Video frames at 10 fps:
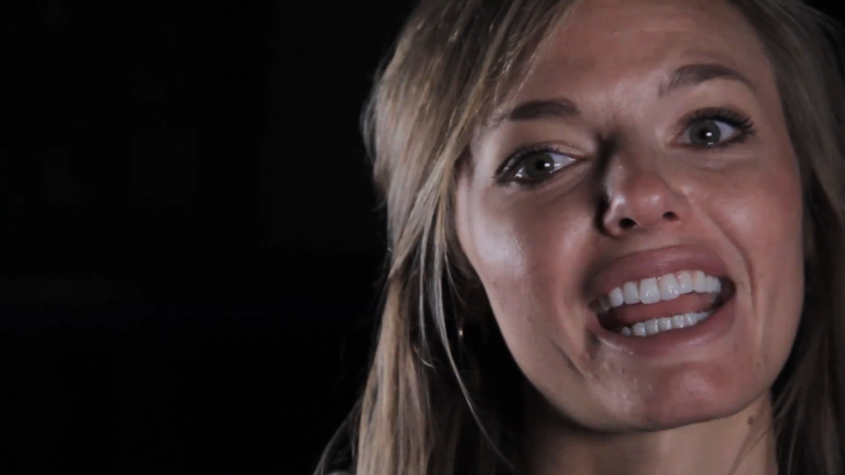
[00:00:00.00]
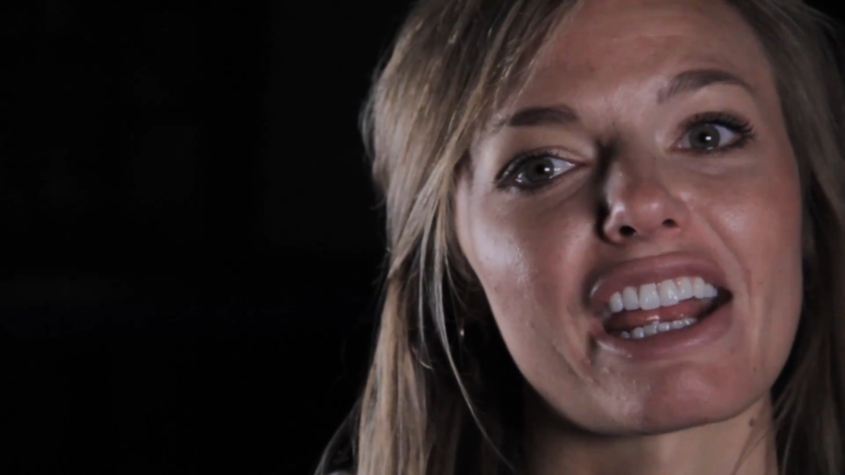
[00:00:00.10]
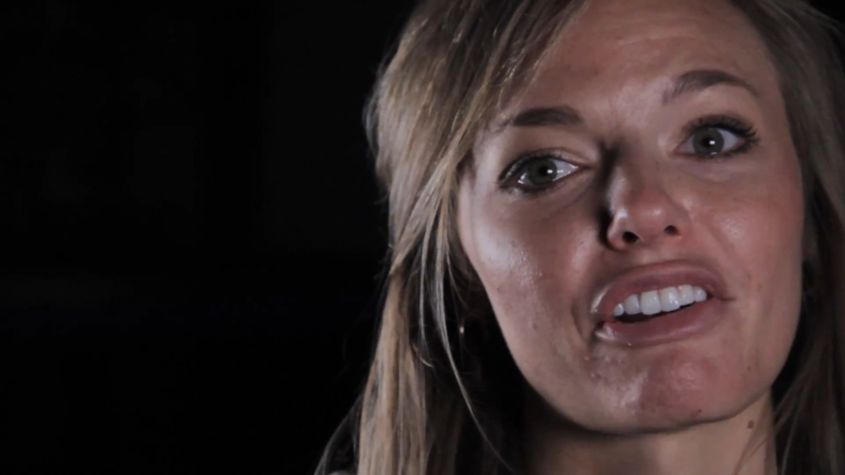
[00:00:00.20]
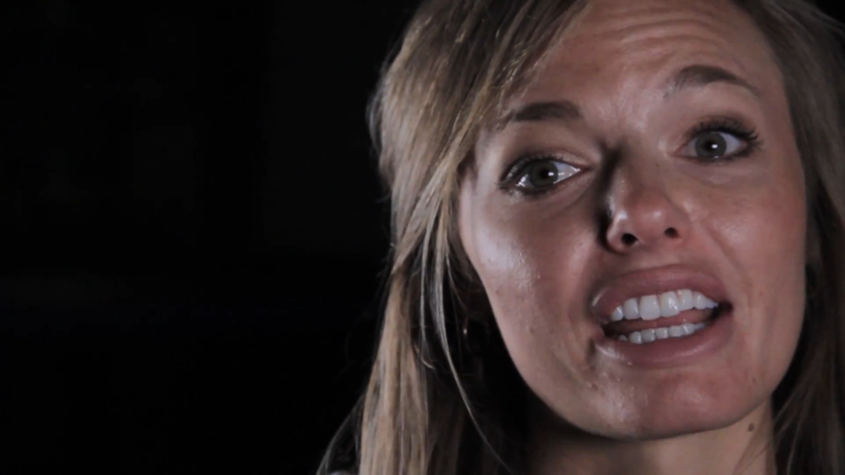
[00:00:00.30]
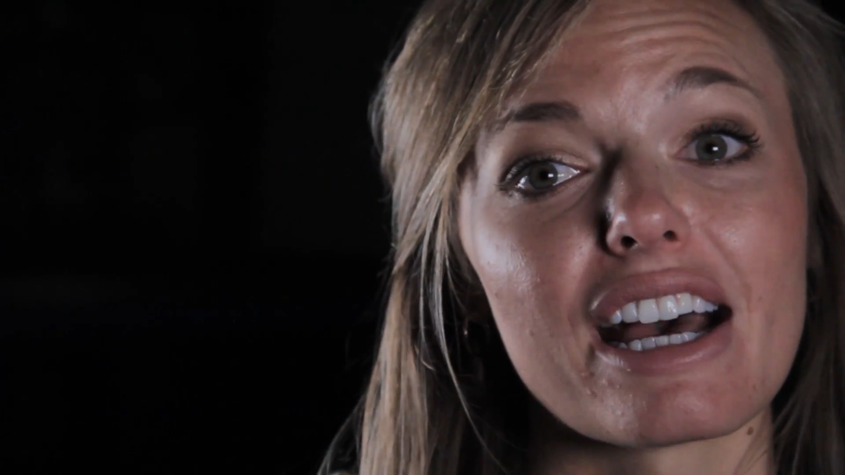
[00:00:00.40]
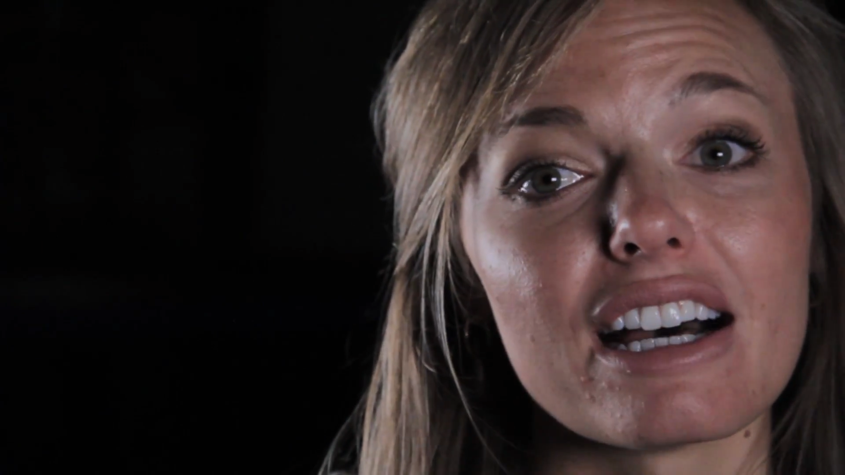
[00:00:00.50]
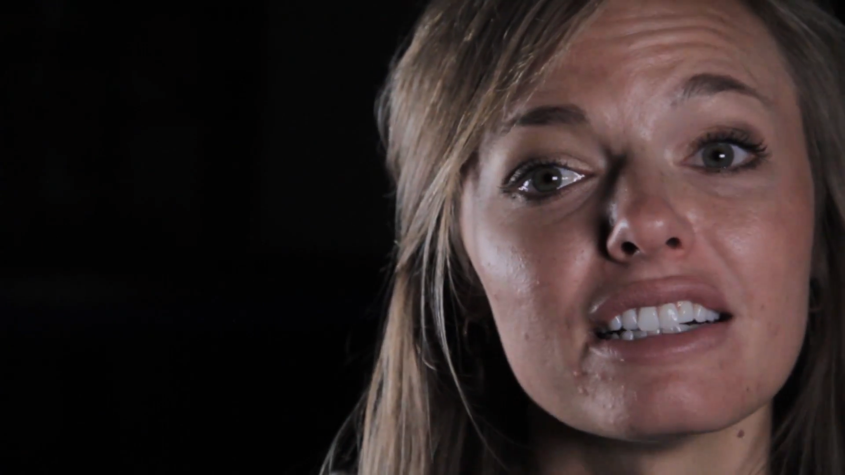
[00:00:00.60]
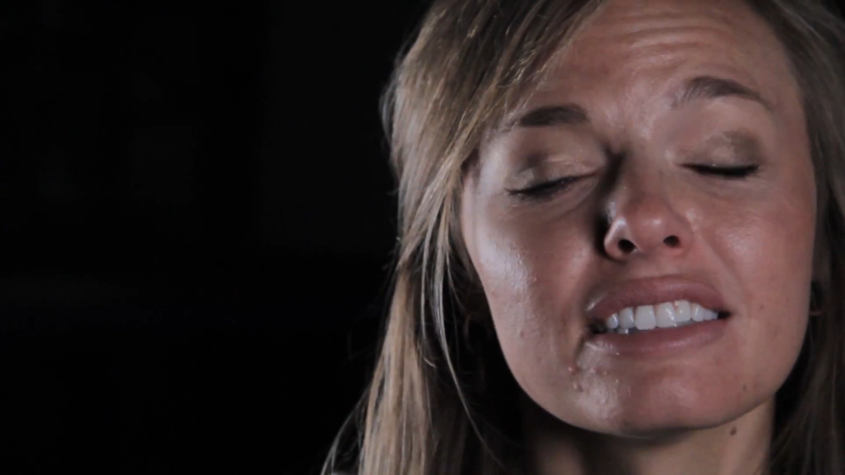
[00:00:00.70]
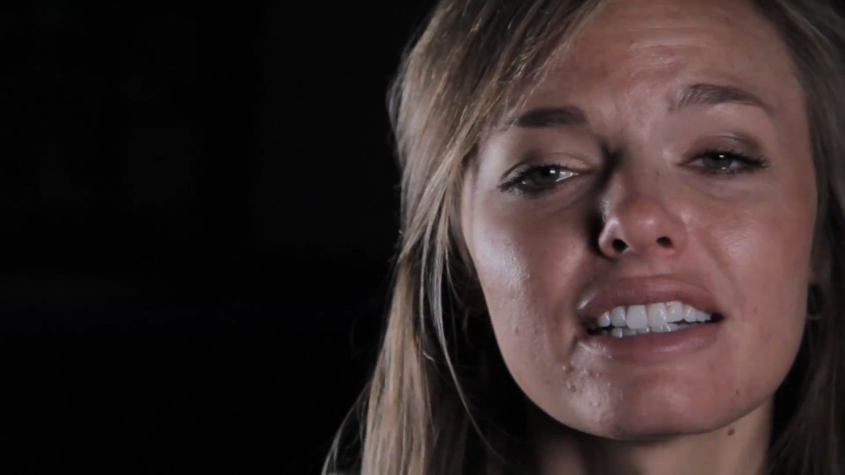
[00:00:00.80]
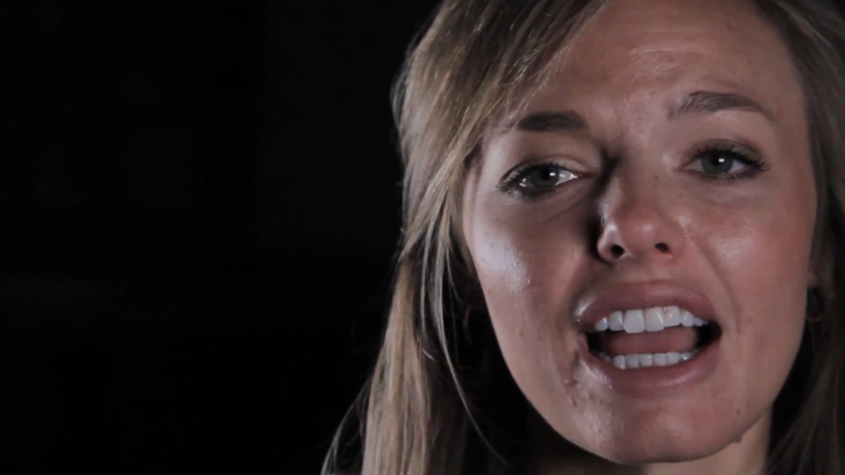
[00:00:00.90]
area
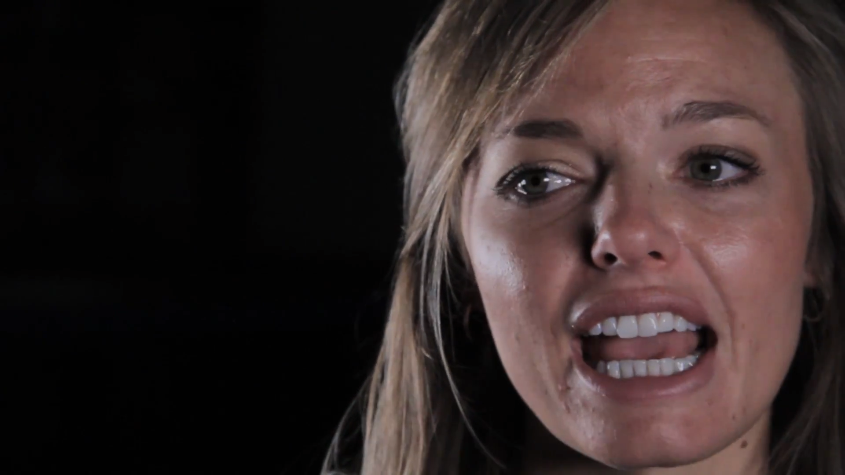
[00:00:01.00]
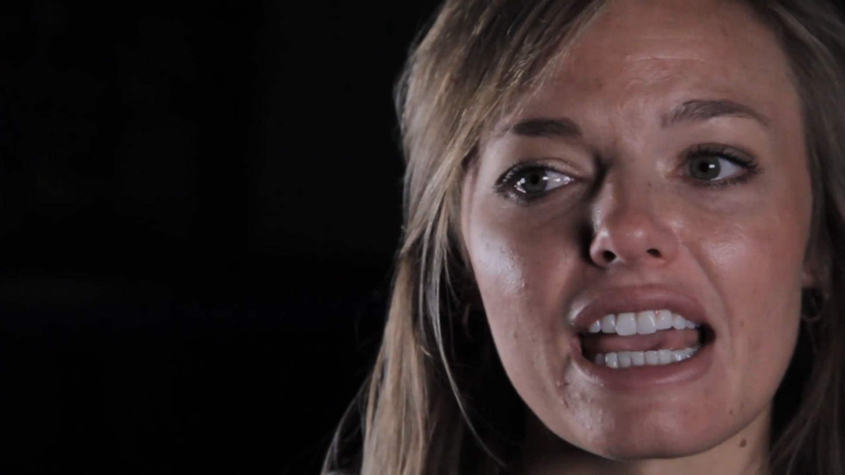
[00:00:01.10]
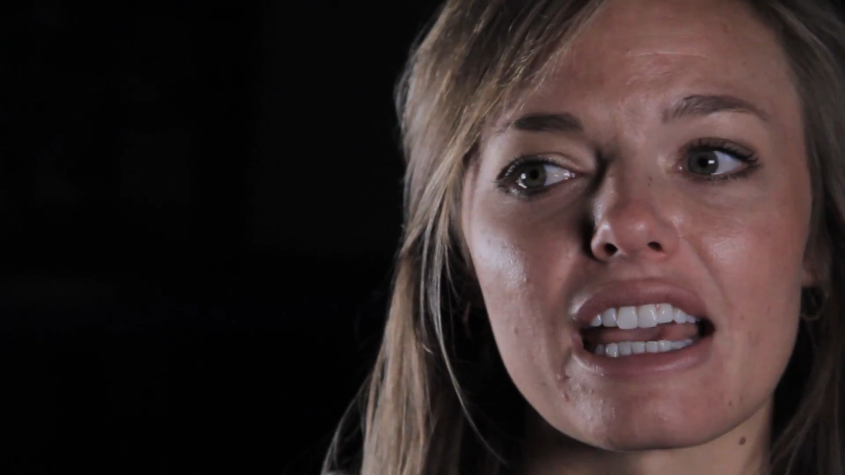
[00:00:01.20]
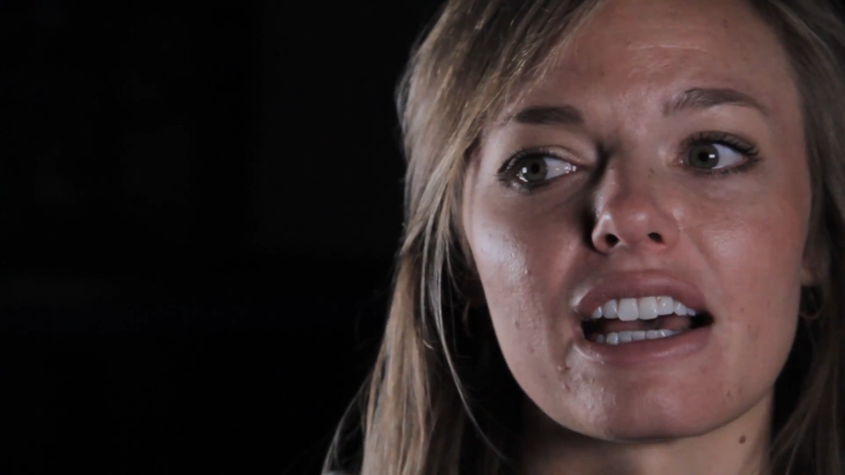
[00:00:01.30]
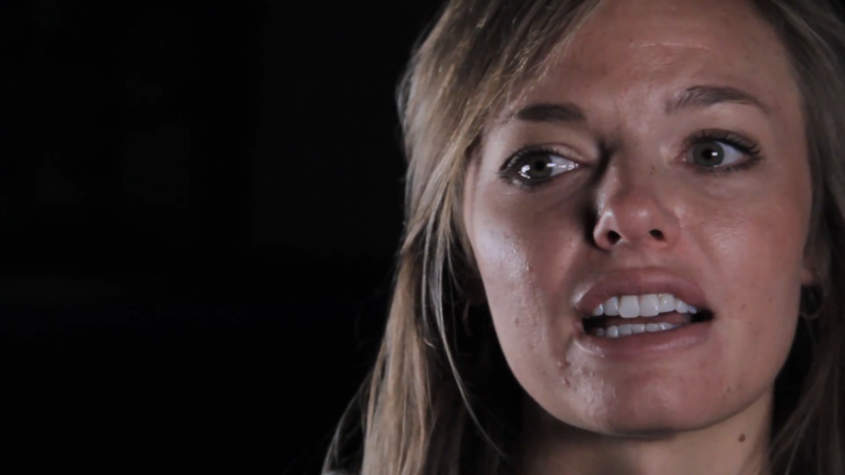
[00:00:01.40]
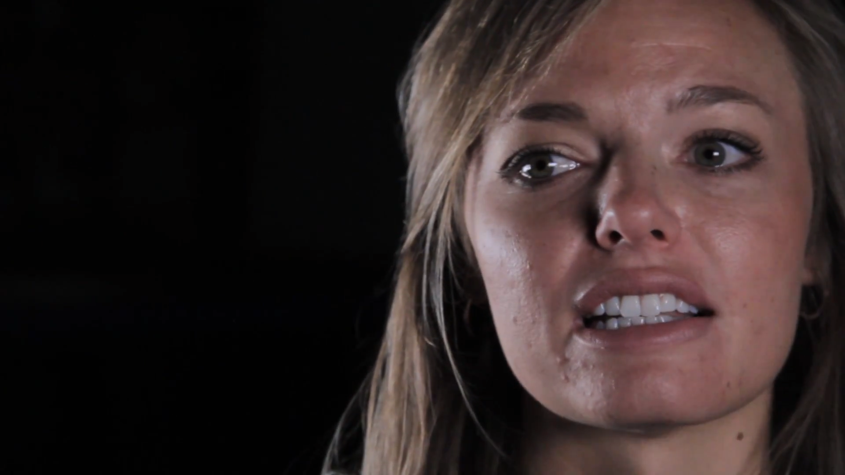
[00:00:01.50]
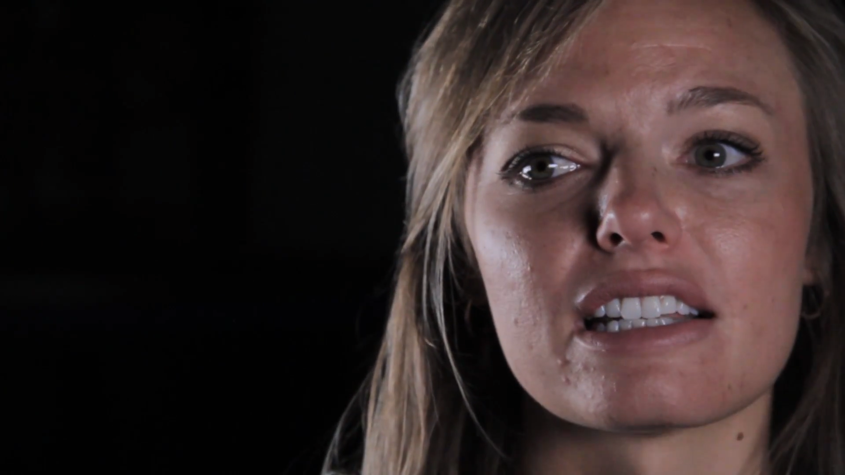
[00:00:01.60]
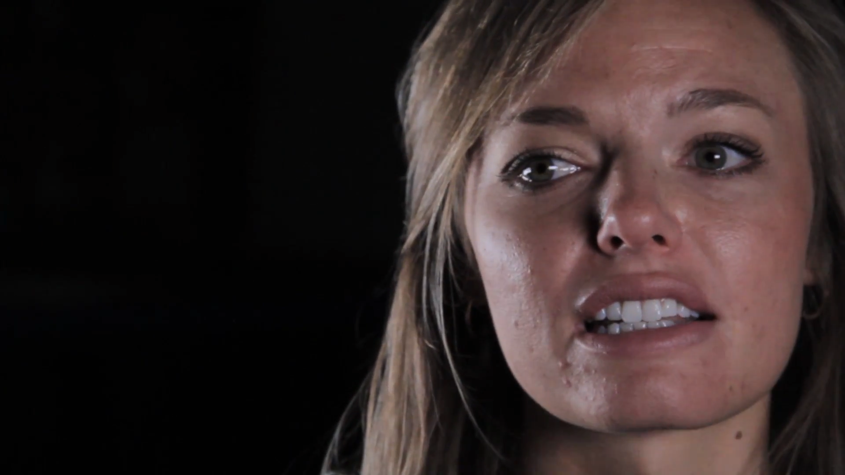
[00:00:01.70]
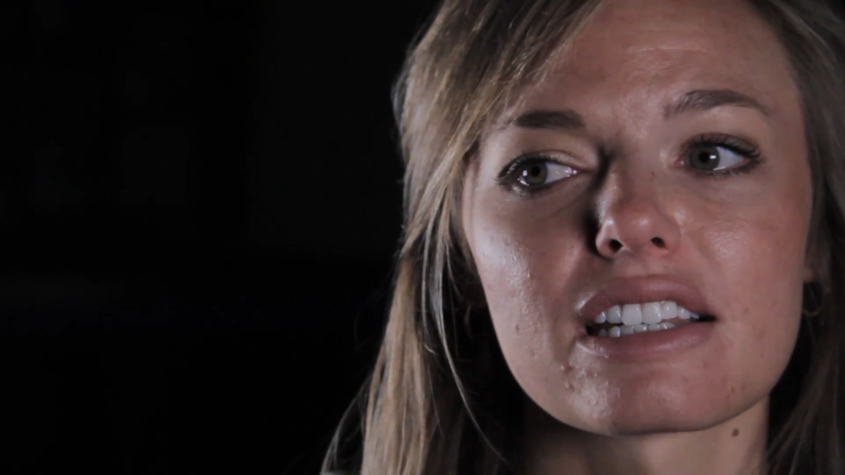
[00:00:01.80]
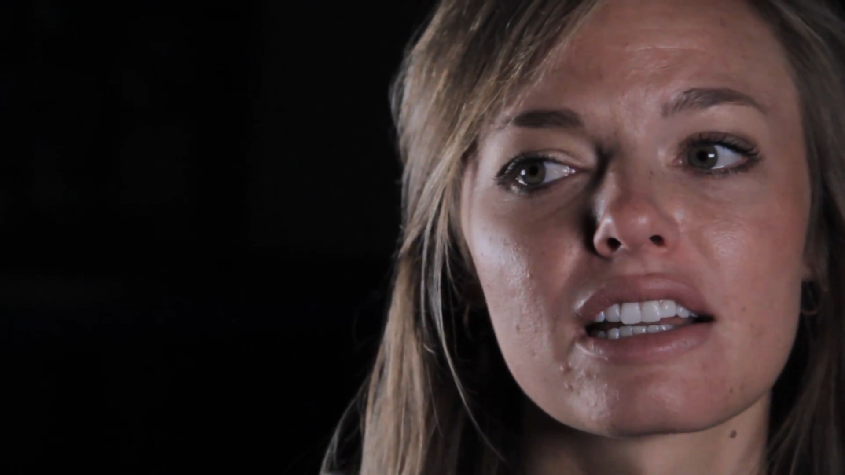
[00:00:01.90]

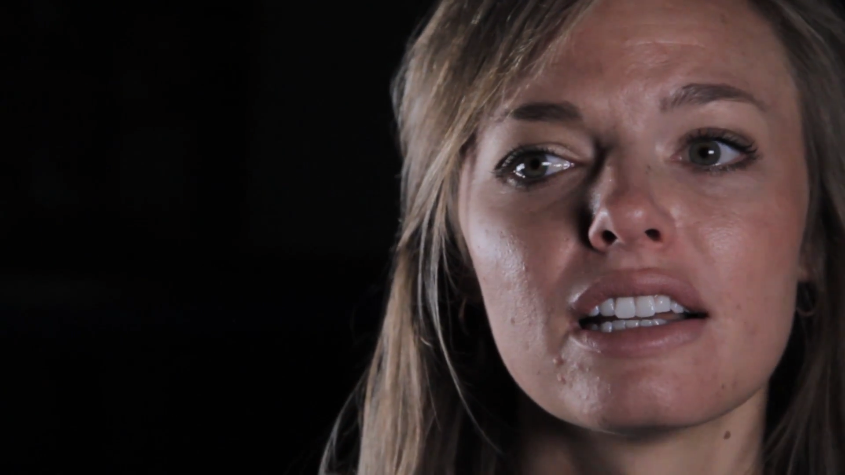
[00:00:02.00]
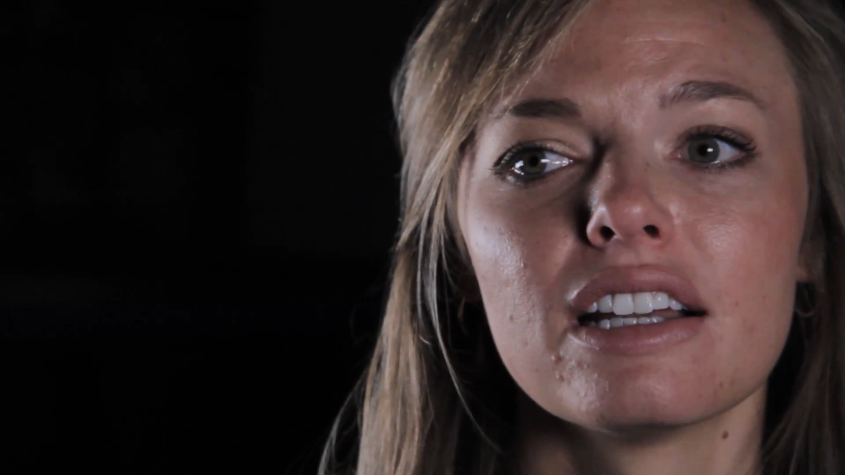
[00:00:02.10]
and